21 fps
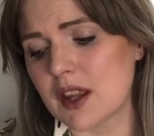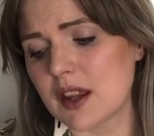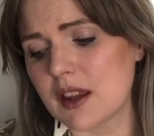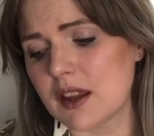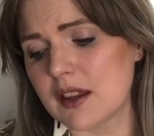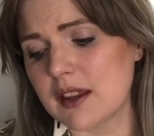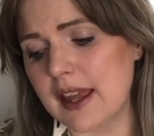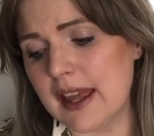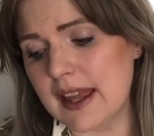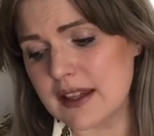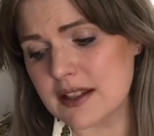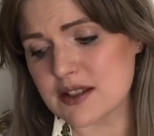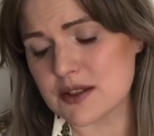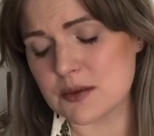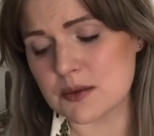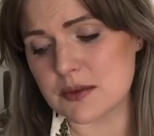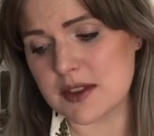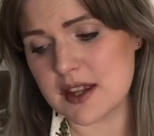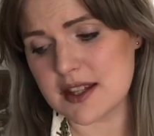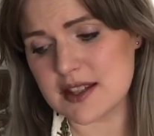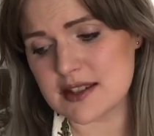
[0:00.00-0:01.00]
yeah, so
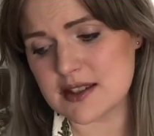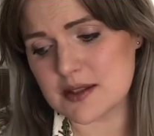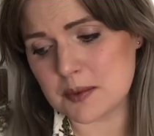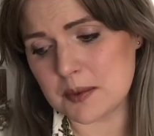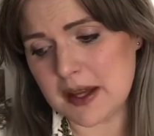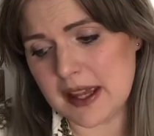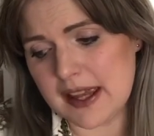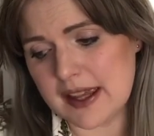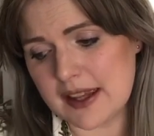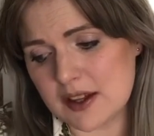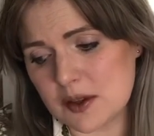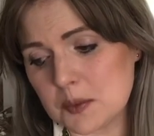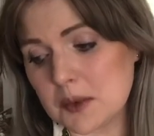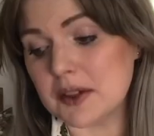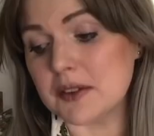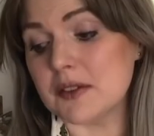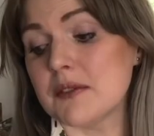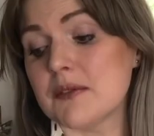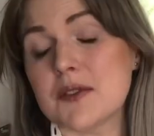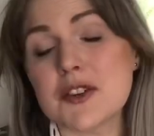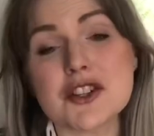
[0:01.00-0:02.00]
this week,
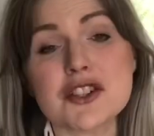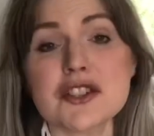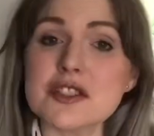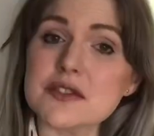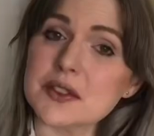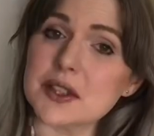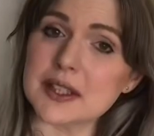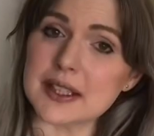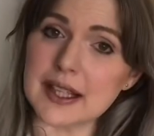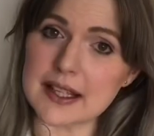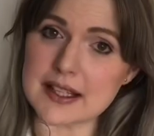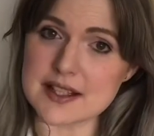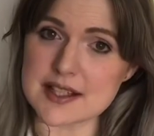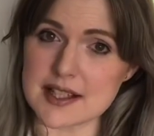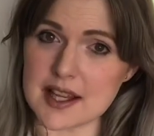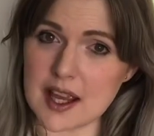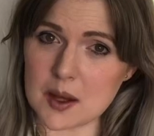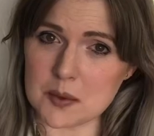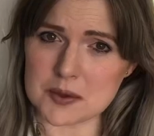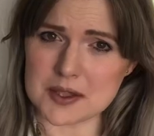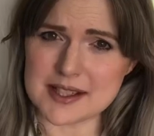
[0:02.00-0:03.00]
well, first of all, actually,
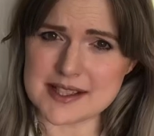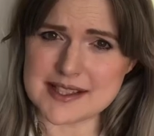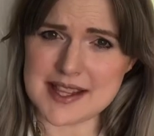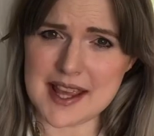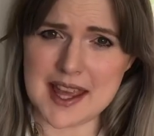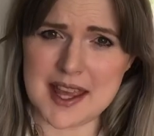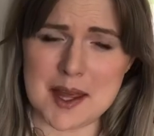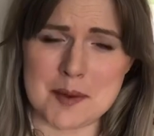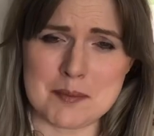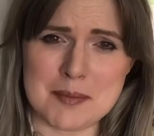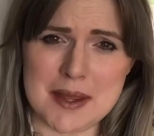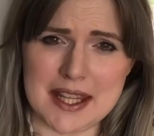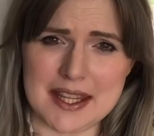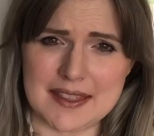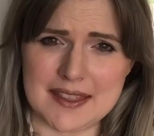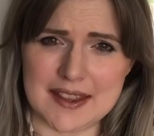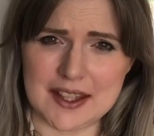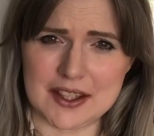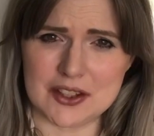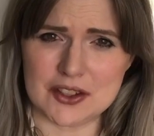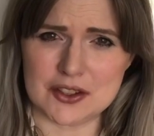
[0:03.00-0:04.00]
I want to say a big
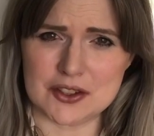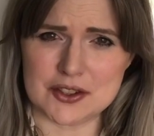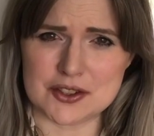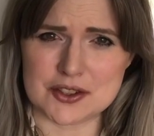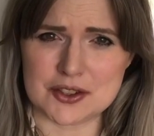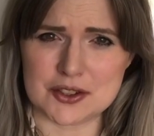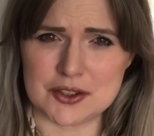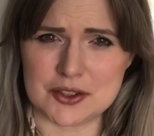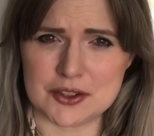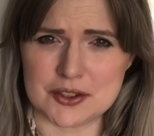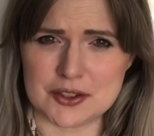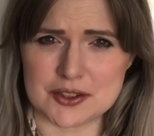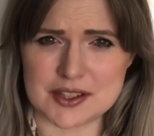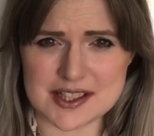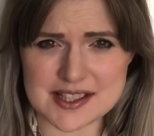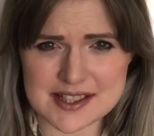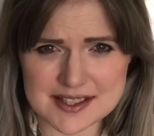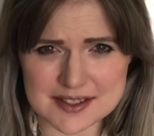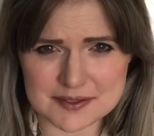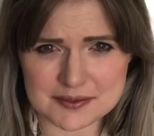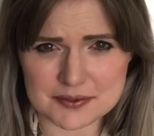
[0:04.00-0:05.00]
thank you to
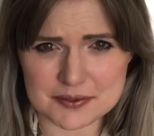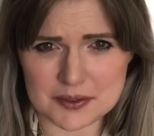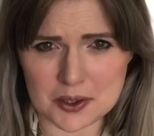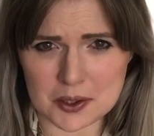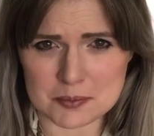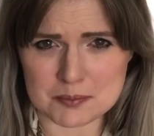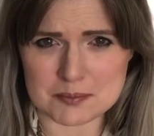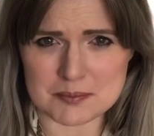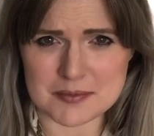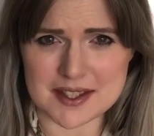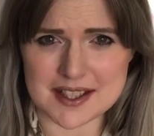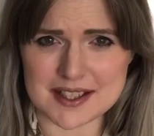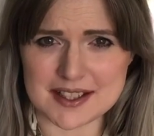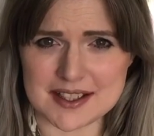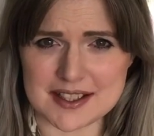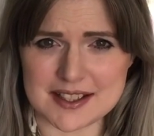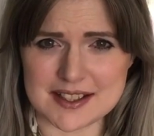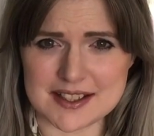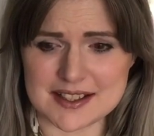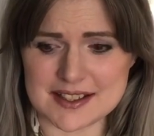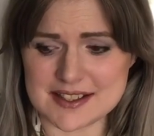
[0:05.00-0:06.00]
Kristen from
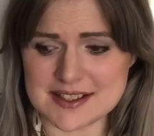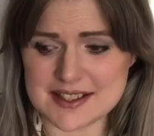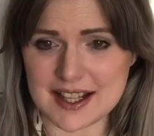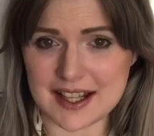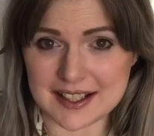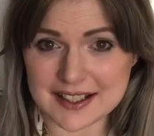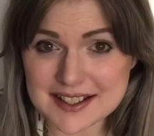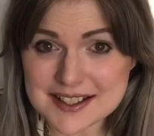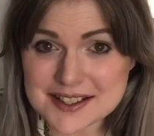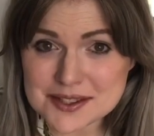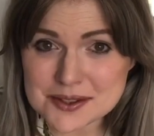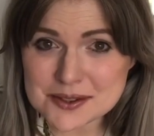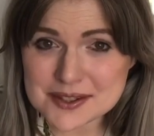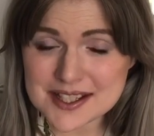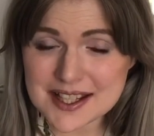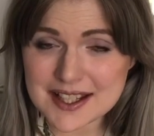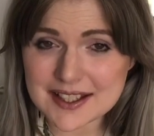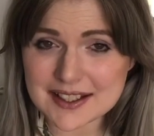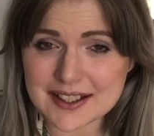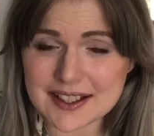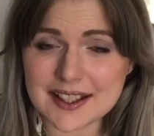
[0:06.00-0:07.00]
the Dahlia
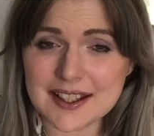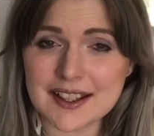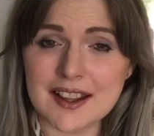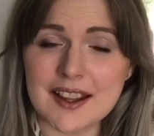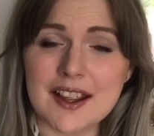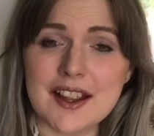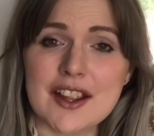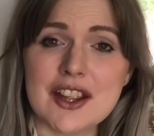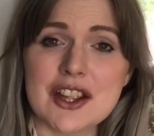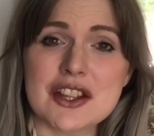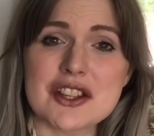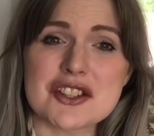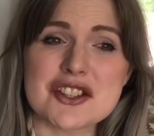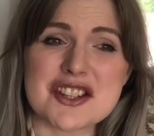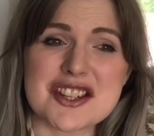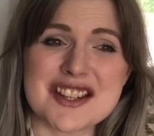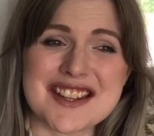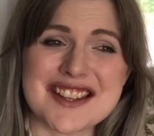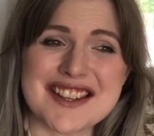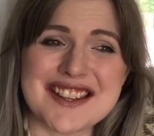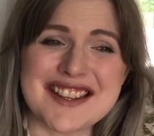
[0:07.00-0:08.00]
Society.
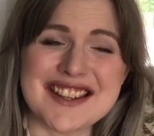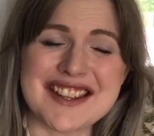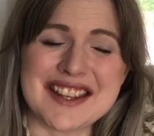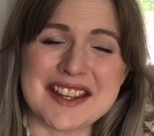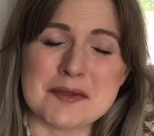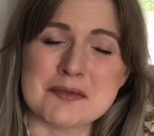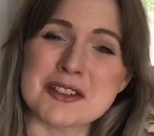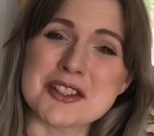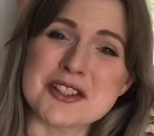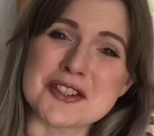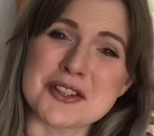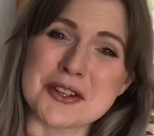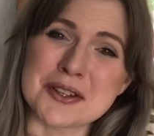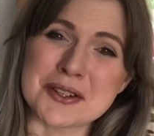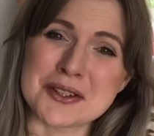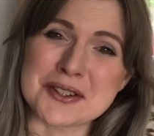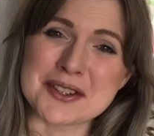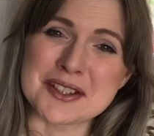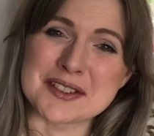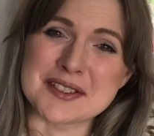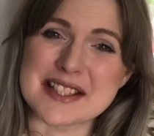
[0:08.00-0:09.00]
She gave me a shout out
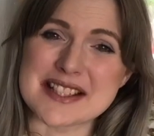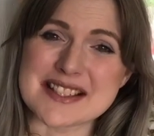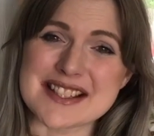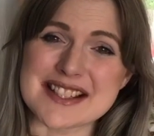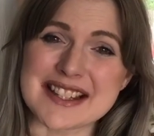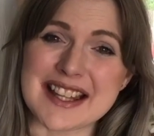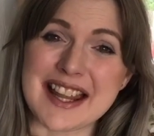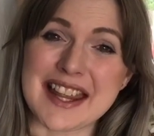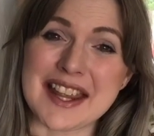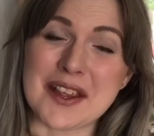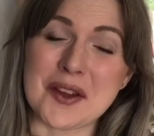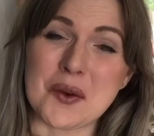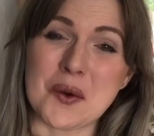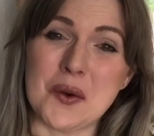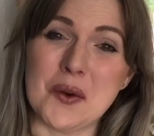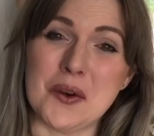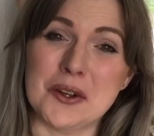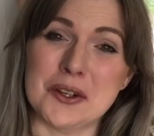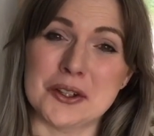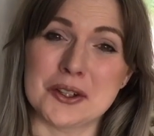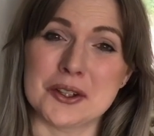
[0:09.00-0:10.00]
there recently
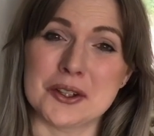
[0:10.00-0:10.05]
on